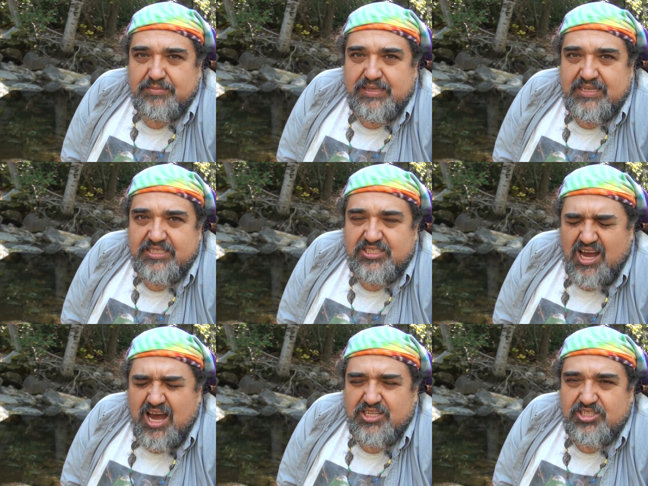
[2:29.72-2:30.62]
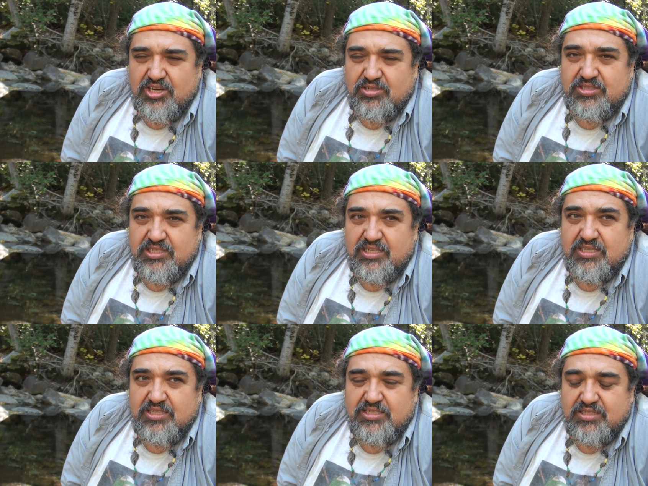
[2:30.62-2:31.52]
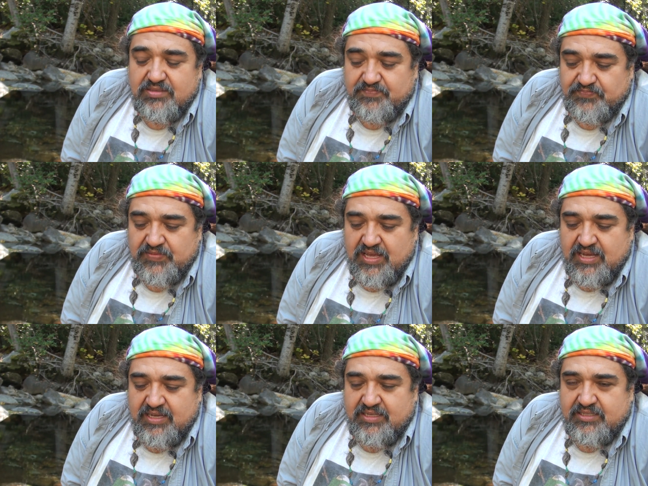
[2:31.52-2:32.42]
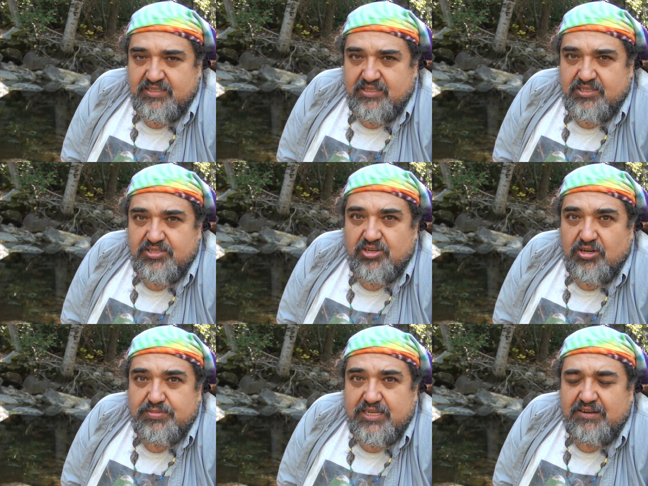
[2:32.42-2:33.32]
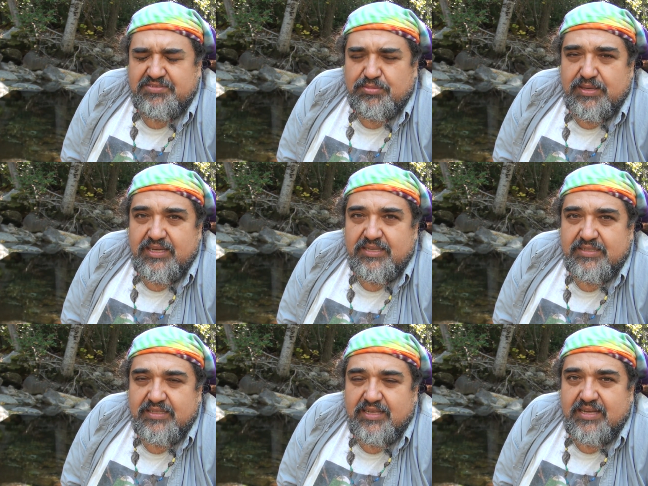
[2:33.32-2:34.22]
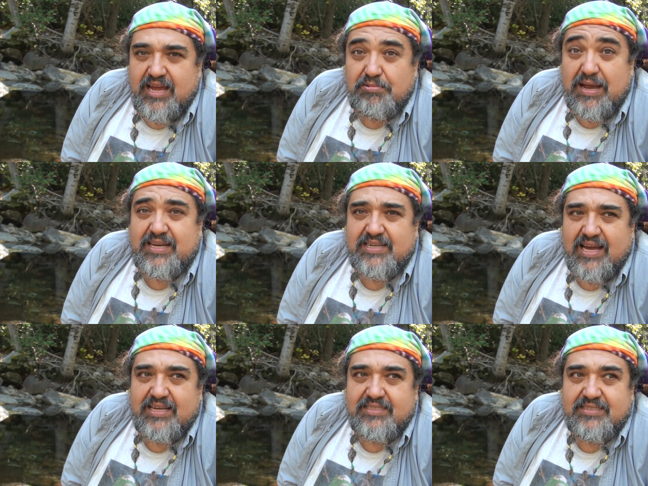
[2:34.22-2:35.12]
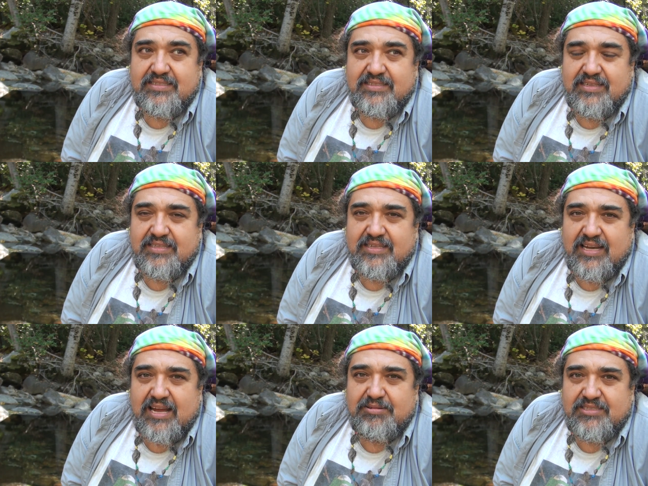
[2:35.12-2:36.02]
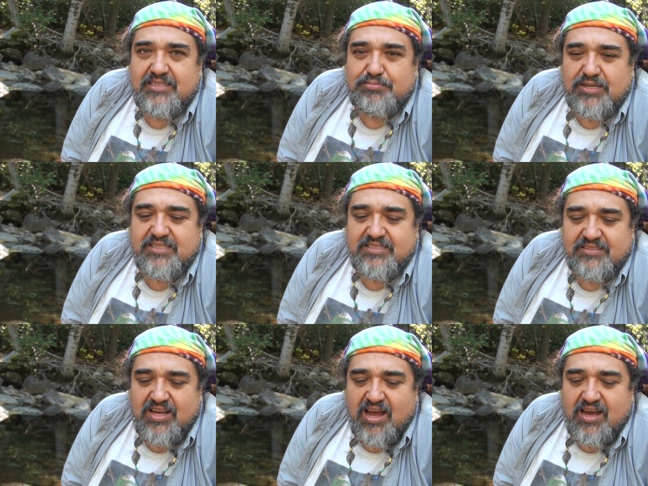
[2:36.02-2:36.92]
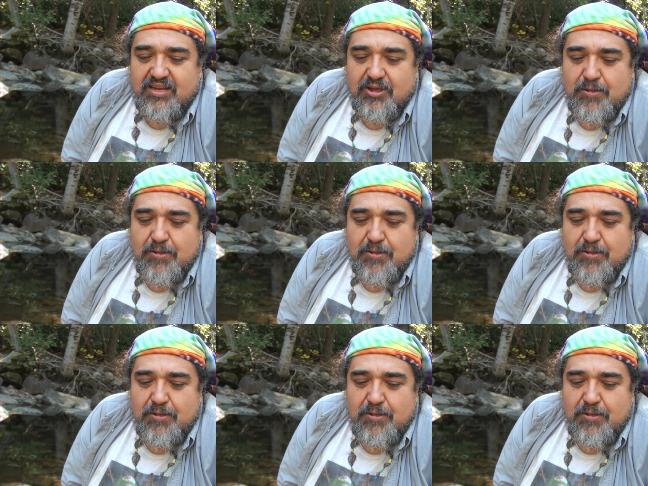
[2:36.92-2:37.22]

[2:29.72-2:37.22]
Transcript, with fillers: because God chose to to show Himself to me, and I recognized that, that I was in the presence of God.